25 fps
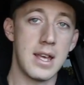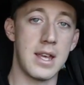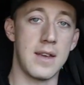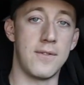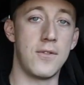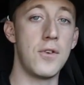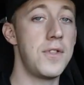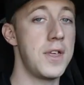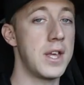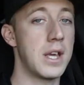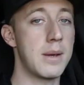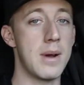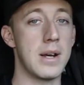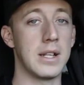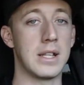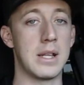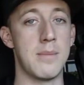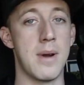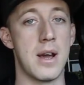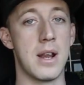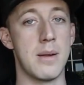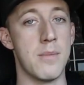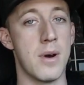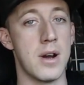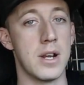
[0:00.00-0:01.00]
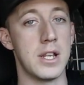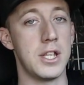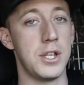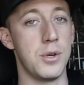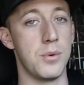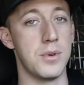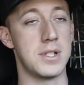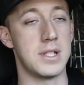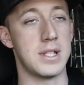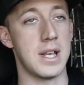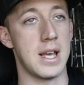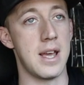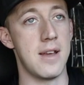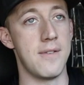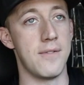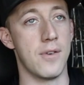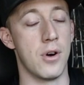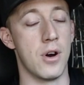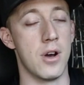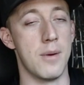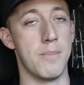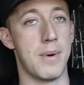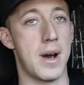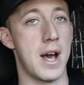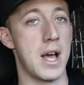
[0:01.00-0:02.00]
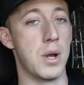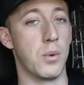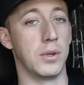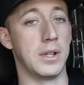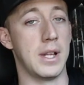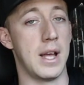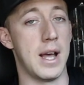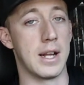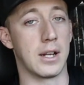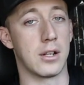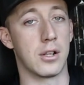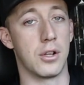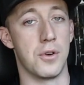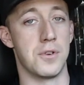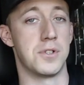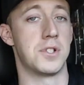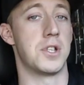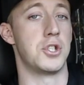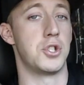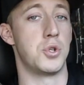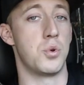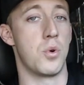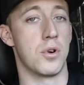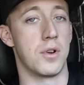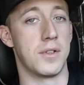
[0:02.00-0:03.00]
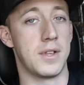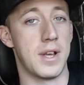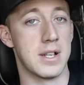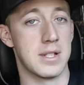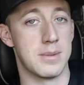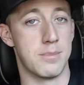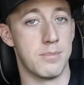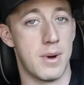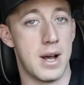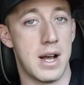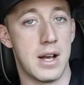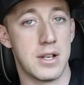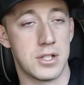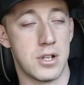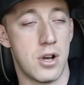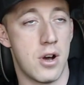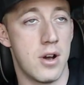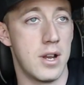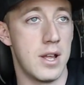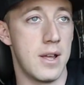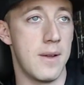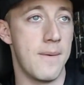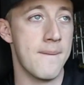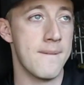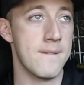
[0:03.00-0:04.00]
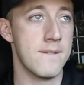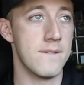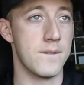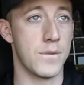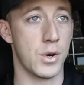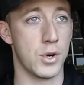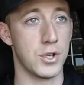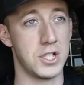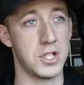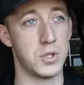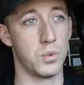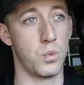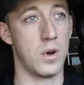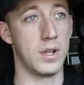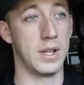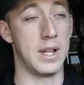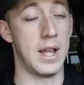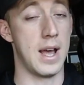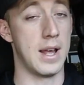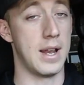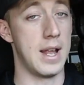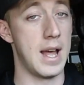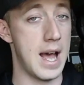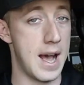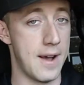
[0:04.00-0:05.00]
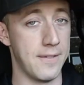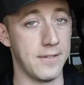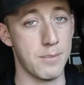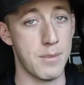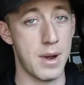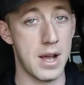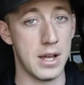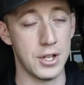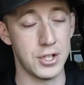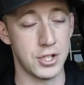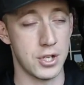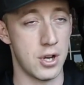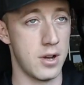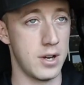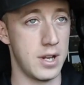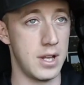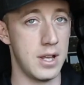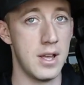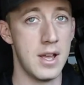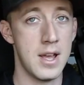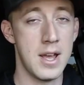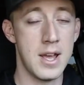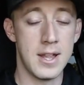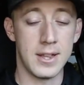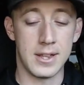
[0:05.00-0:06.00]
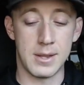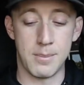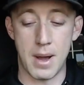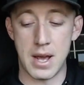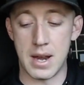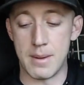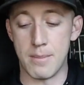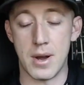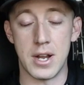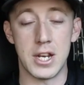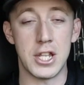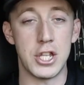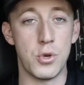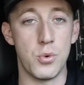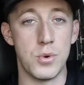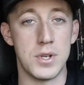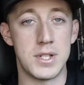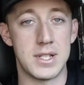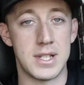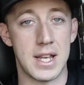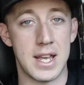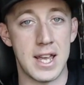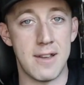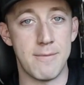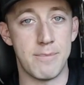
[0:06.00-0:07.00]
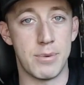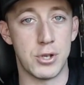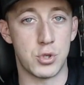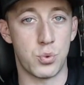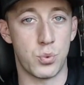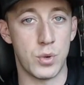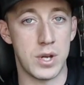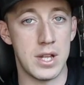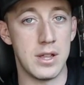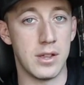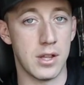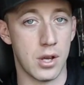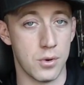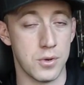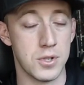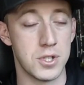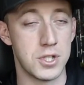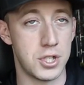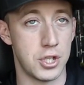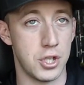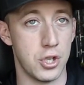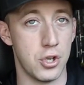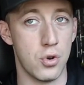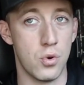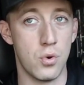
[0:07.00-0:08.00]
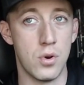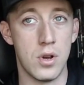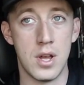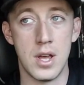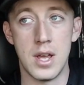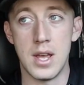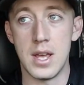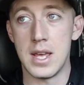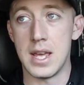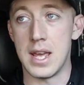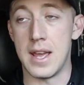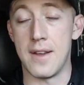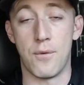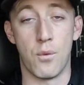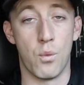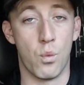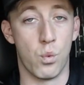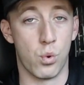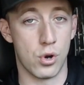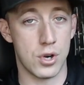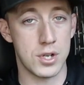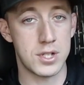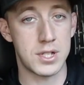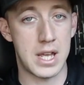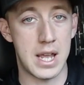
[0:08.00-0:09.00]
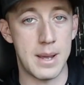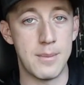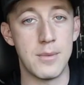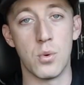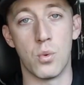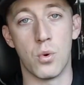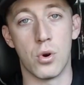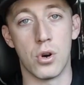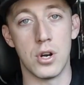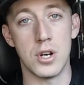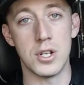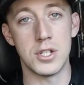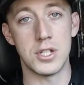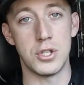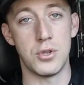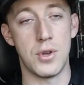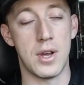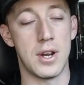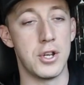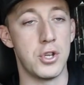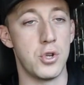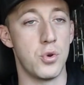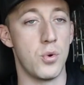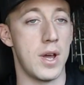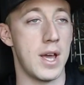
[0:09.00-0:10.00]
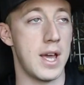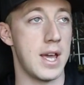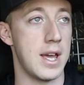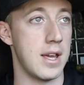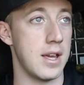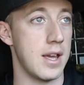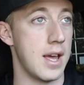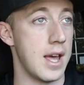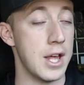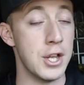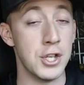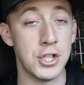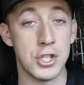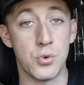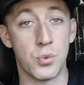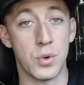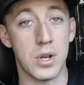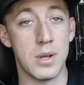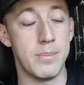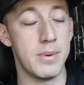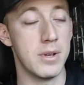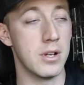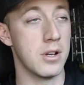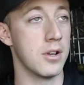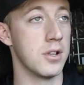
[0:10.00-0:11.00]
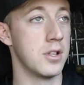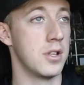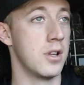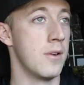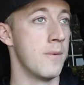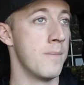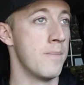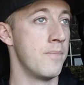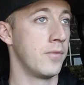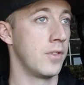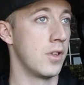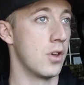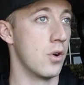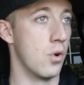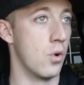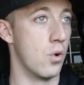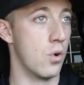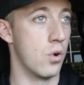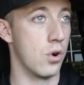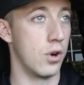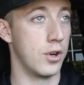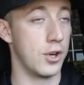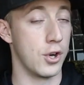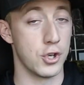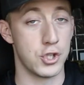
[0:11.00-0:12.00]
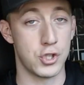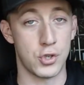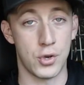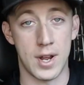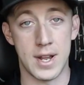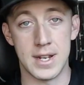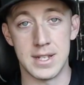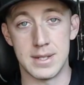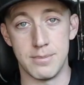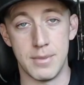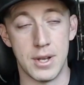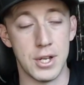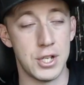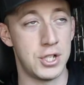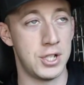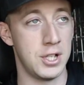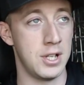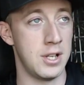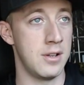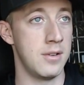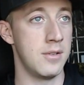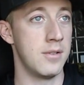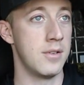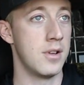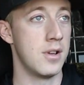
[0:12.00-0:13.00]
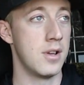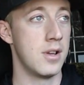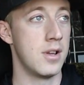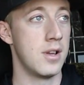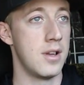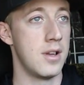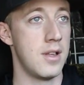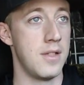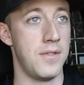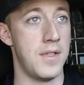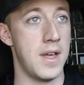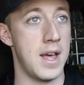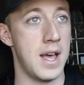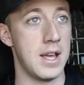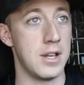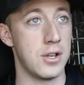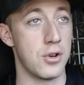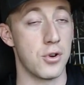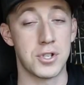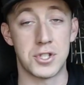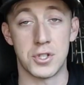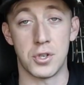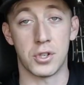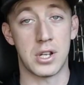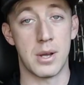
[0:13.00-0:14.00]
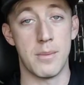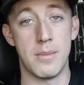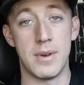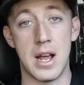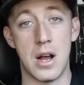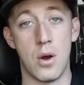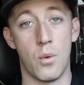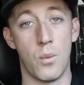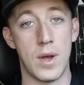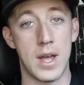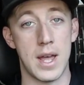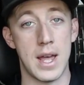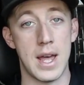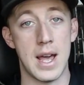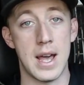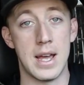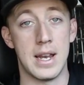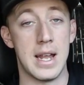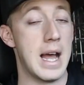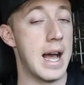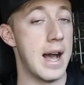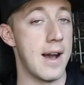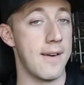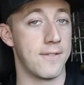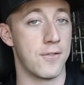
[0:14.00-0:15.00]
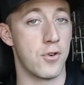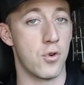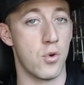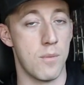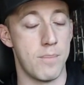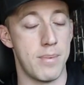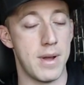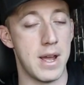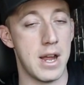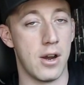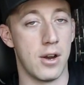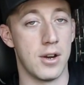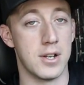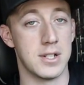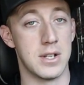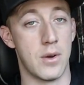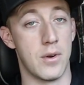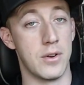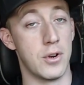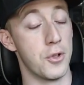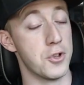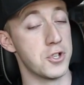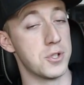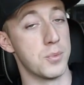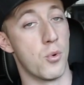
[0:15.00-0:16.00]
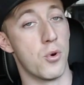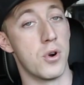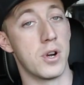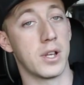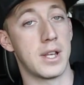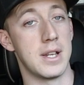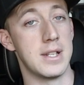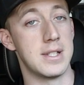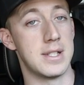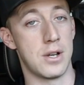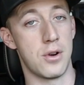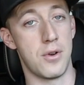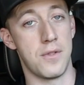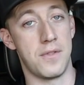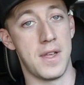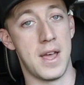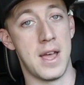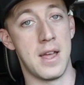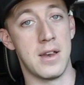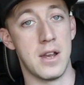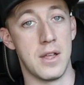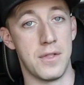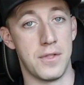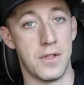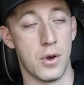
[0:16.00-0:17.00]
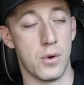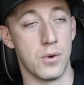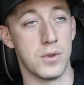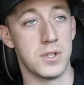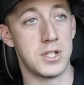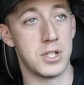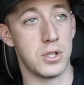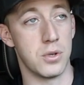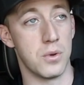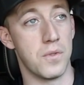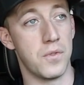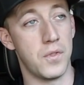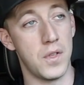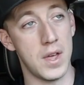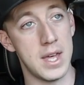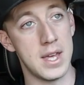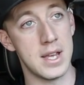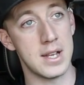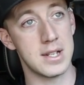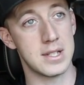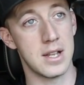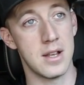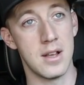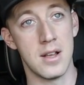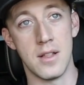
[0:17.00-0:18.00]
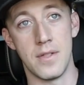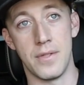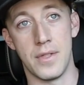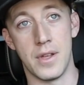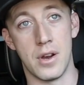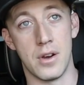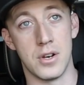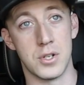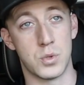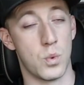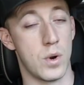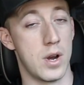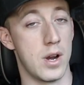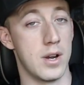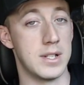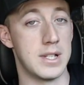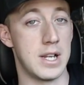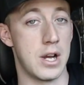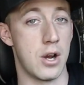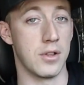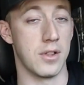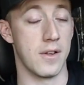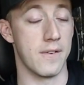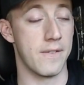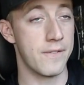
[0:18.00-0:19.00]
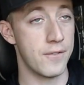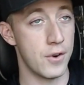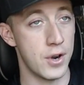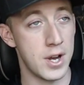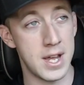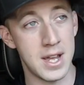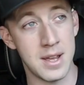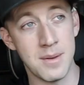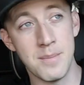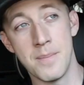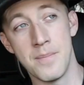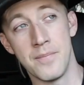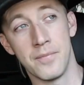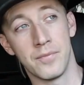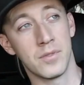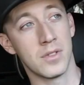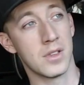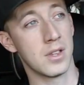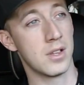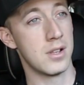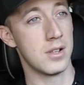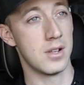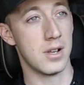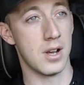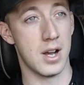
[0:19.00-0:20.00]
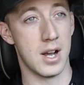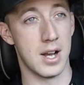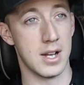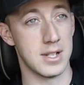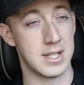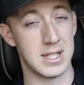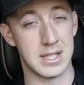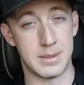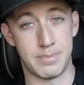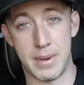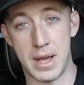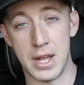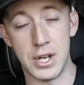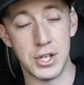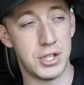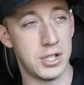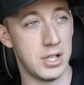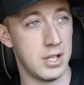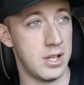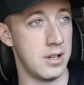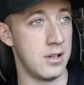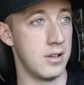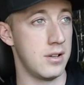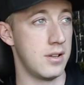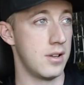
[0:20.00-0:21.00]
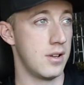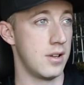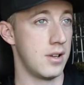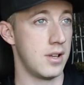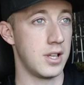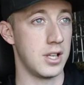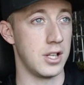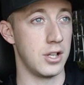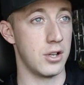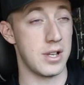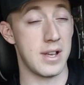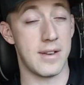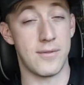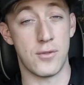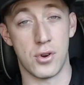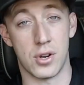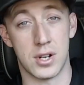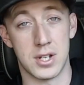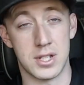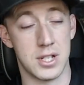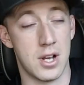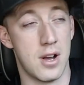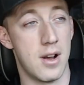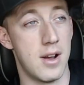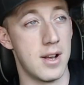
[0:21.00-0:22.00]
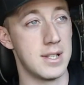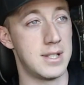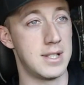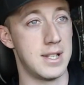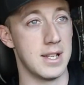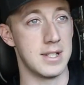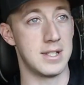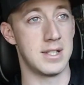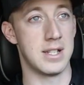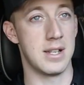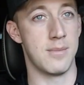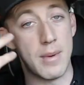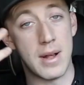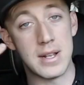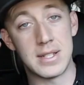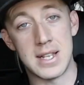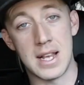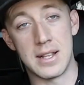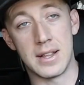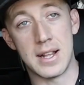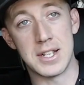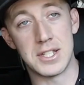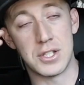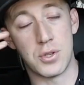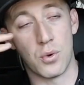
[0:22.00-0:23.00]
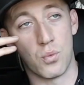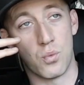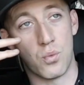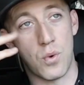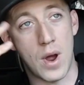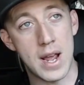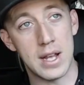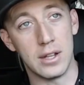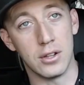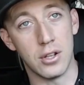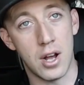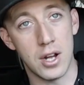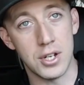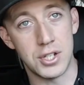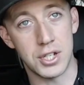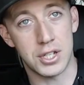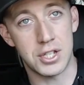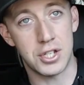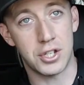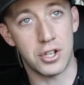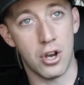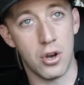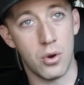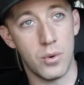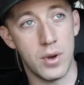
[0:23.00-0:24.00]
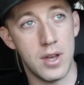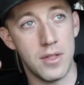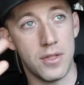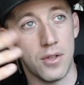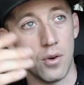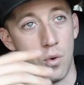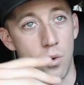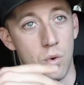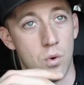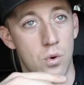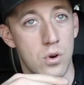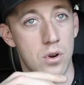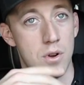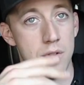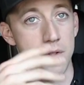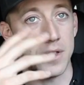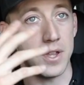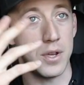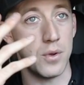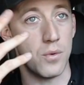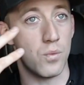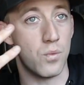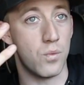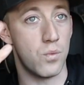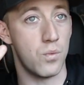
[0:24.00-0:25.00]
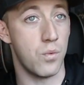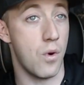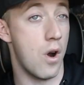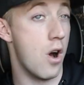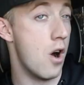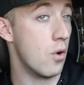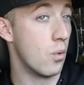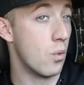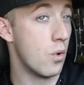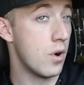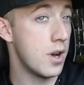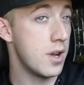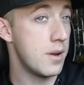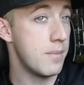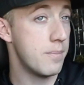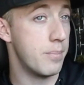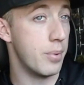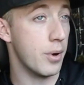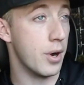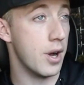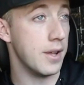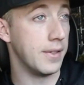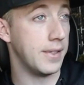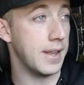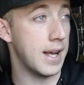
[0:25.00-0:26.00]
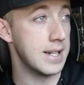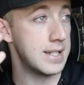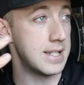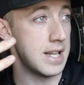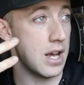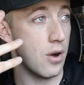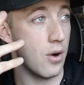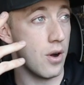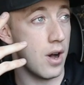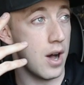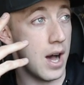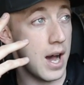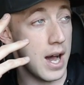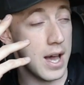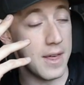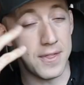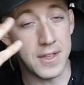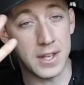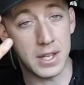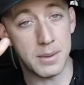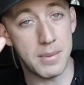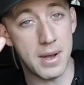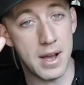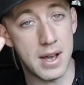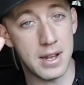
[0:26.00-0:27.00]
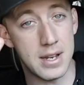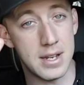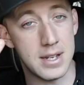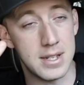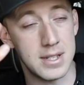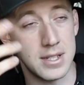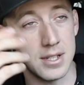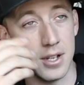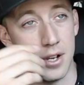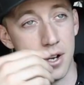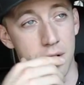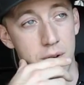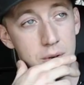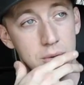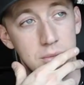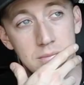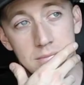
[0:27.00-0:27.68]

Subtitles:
if you think about the amount of money you would save on buying one that had close to 200,000 miles on it versus one that had half the mileage on it, the amount of money you would save between those two, if worst came to worst, you had to do a engine rebuild or your transmission, then you're still coming out way ahead after repairs. Now I know there's more to consider than those two things. There's wear and tear on the frame, suspension, you know, you have your exhaust system. I'm not saying that's the right logic to go with or the wrong one, but that's how I think about it. So